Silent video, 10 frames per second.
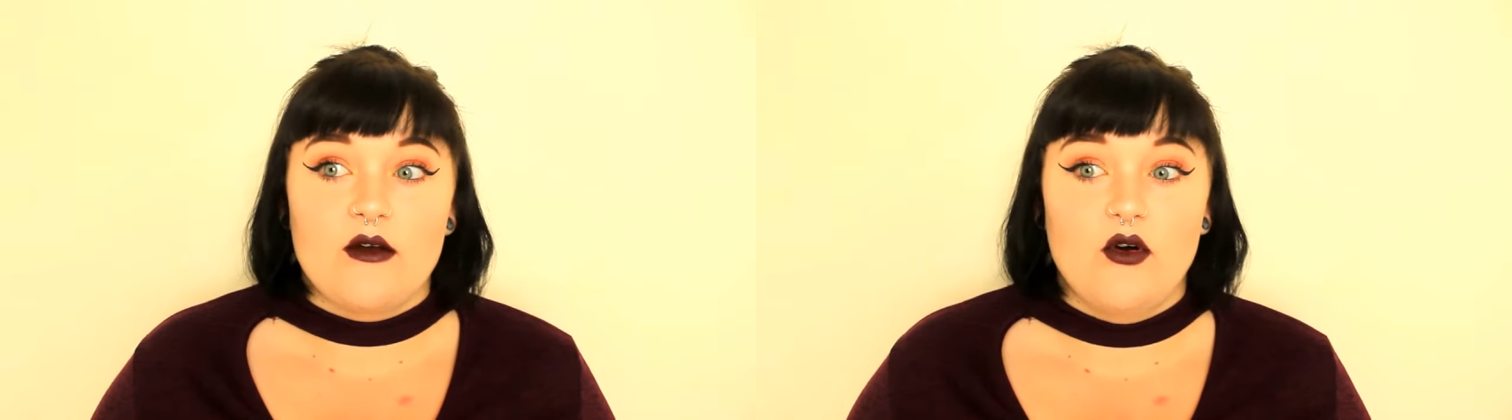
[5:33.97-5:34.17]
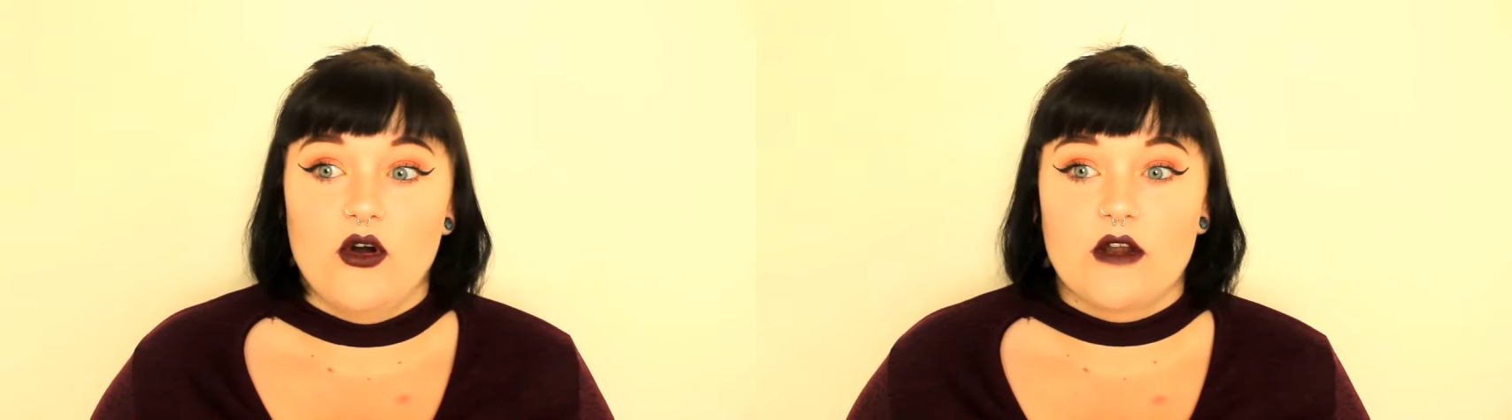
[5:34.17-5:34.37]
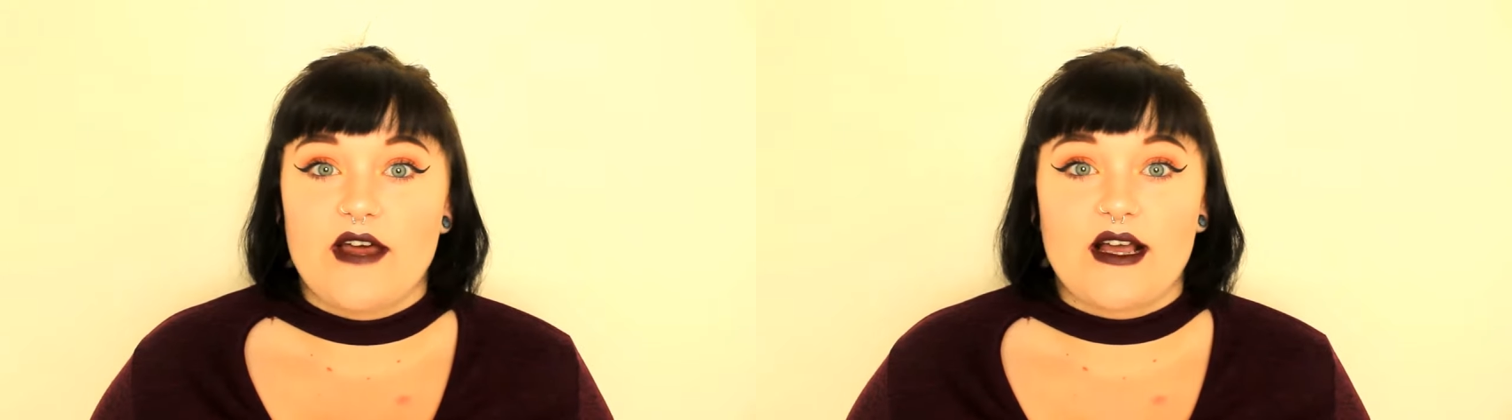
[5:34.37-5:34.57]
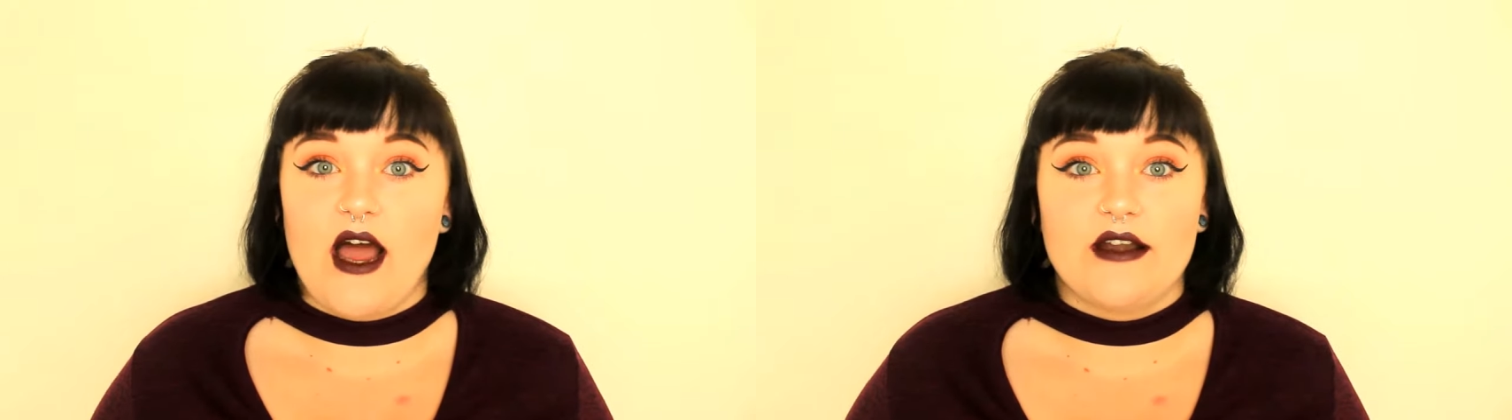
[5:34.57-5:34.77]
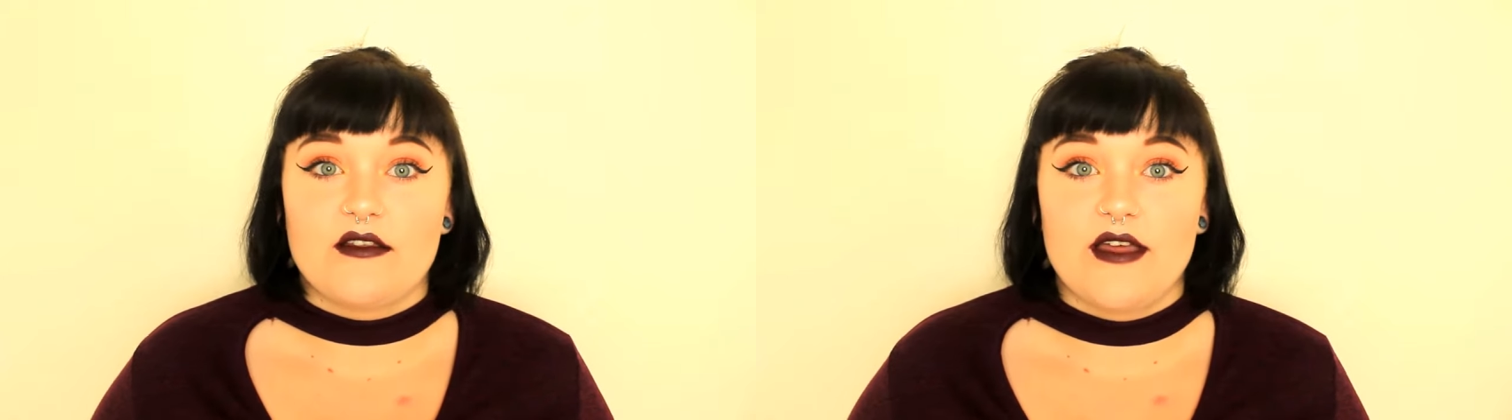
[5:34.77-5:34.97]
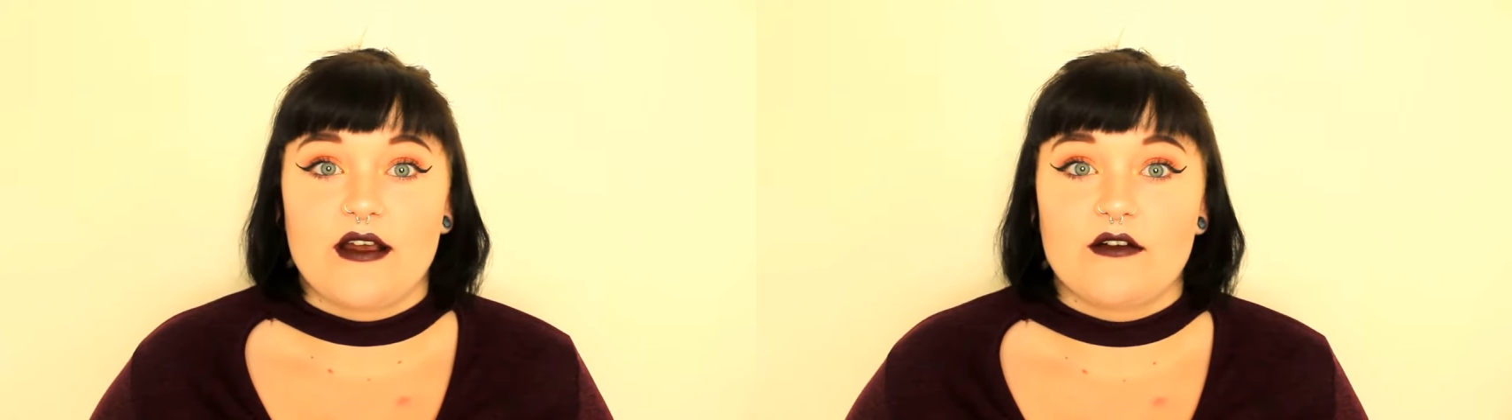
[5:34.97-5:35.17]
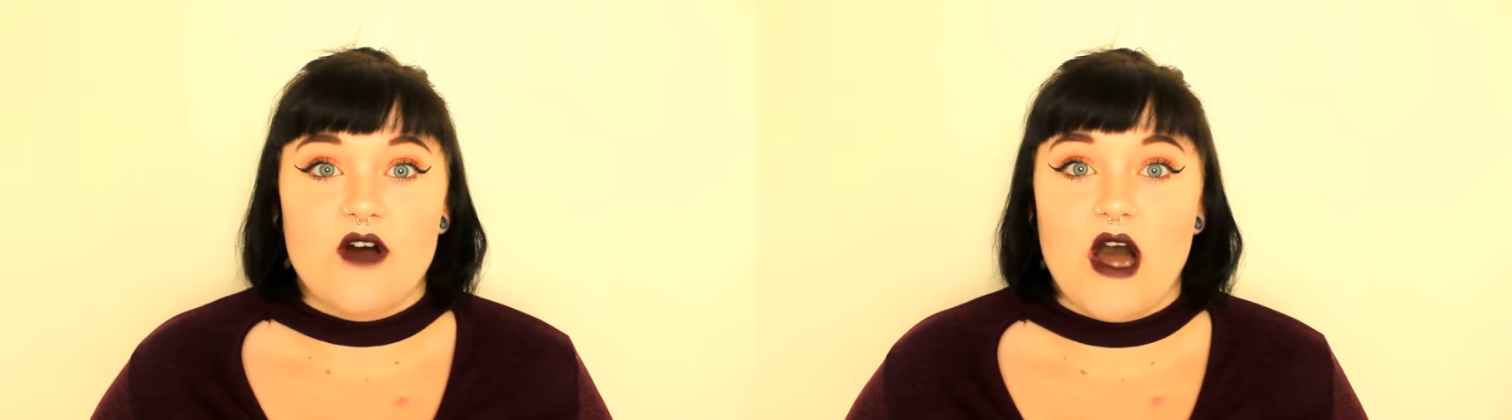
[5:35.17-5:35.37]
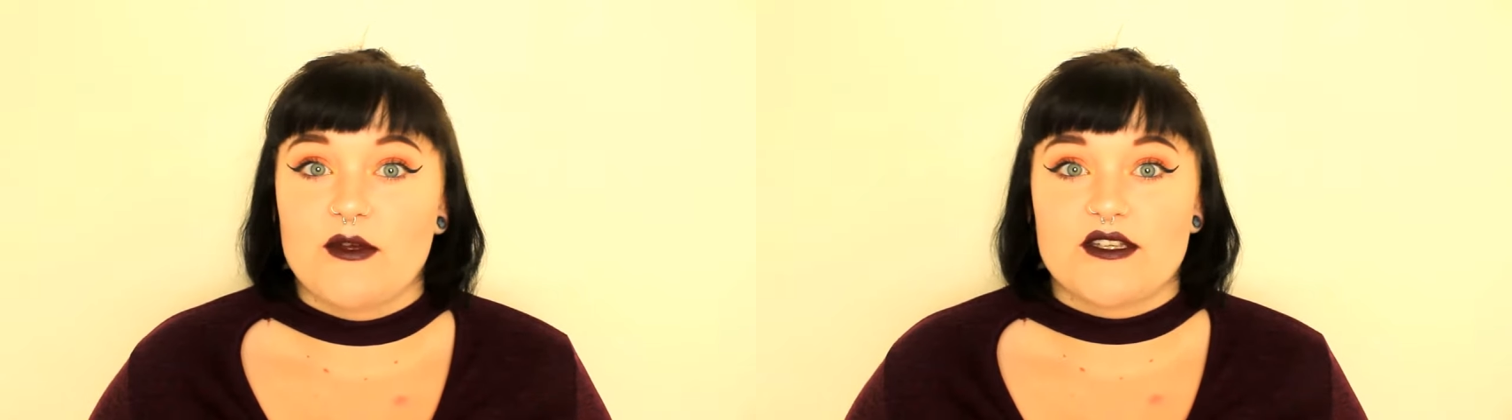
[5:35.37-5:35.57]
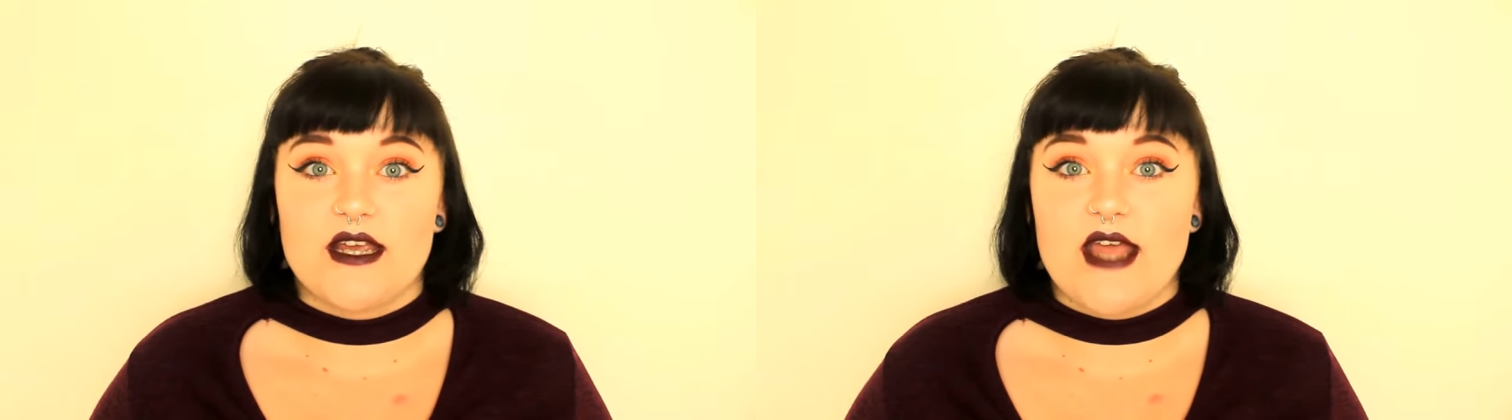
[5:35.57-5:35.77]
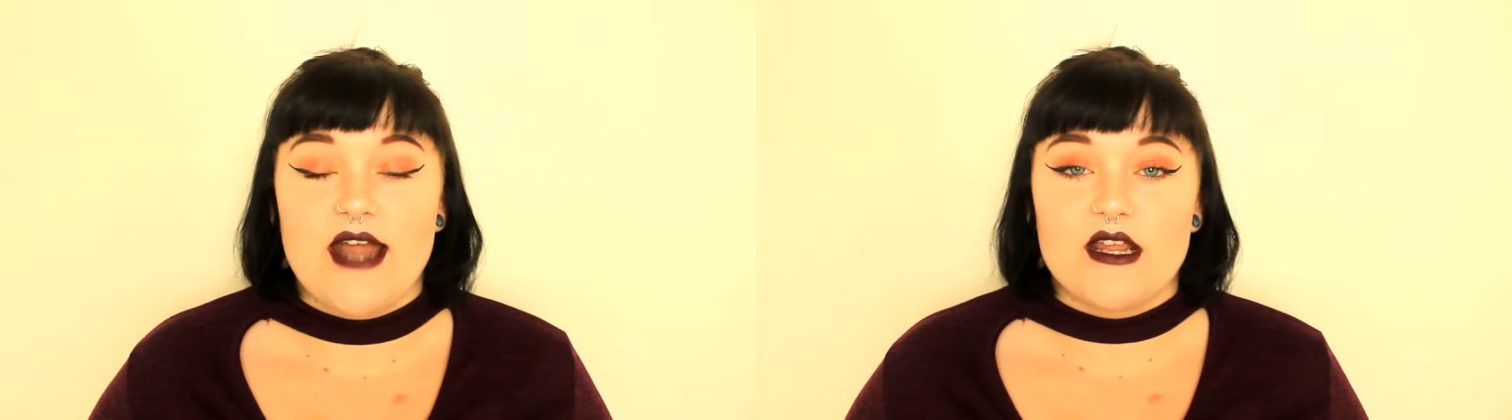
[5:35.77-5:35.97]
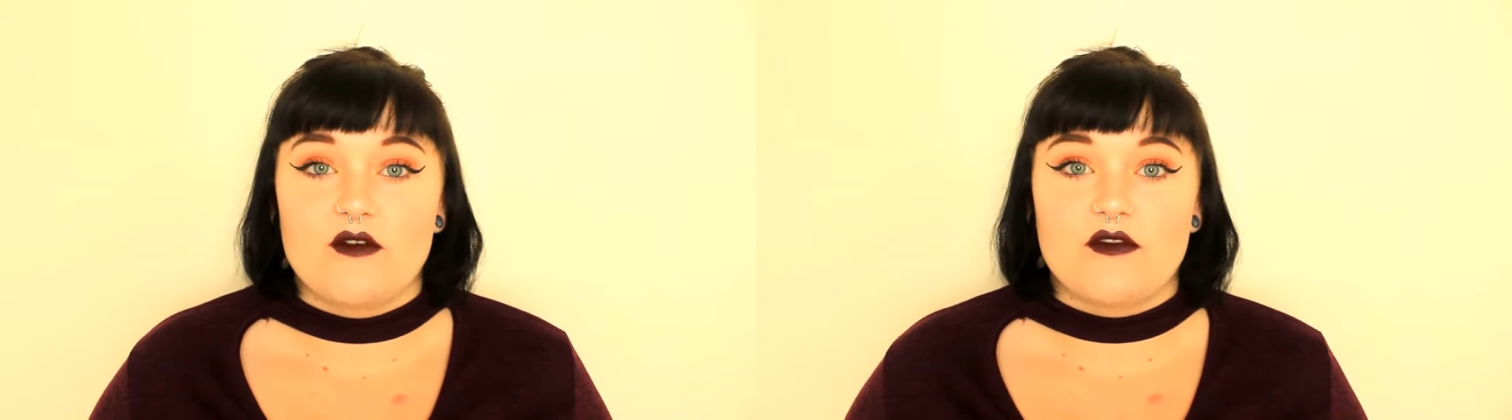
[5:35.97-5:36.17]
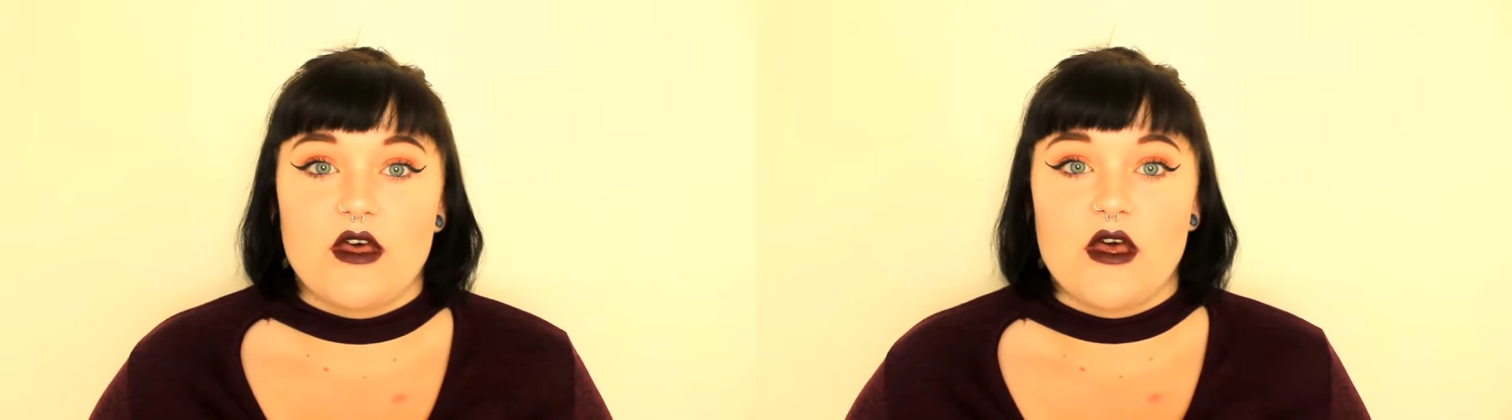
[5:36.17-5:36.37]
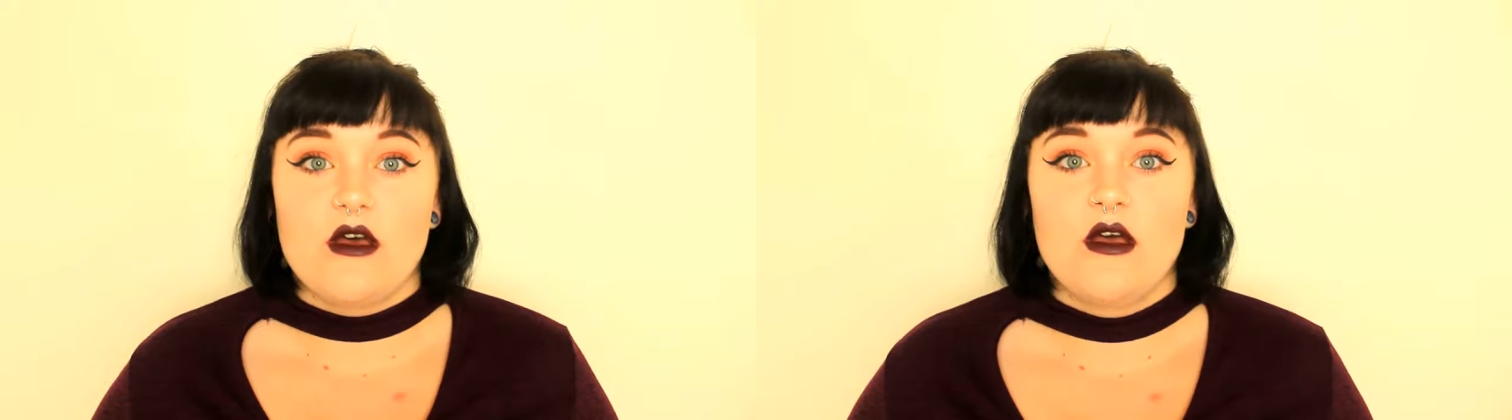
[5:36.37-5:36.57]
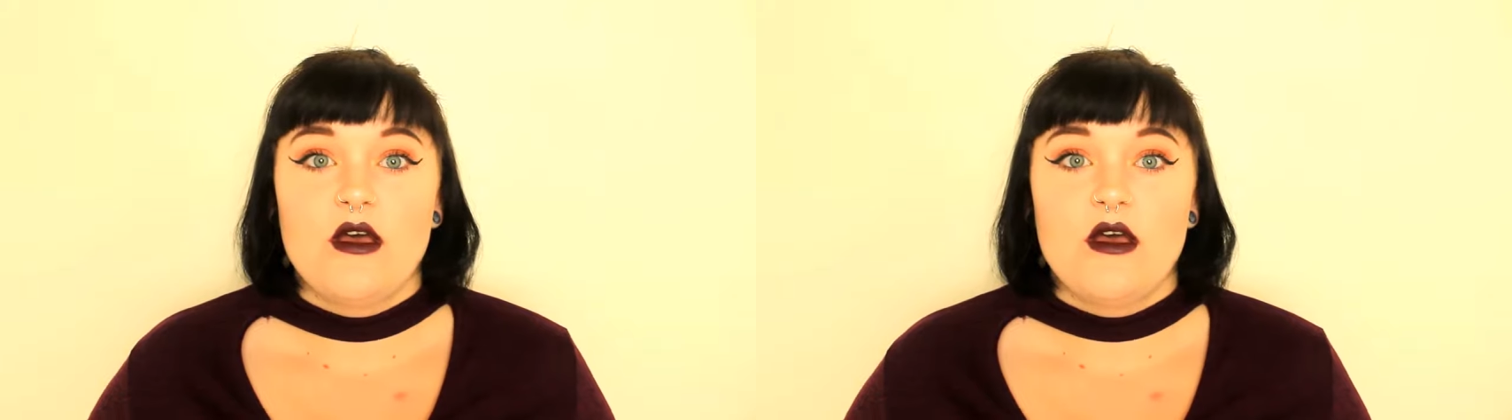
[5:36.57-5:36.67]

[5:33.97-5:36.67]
all of that kind of thing, pharmacy, any of the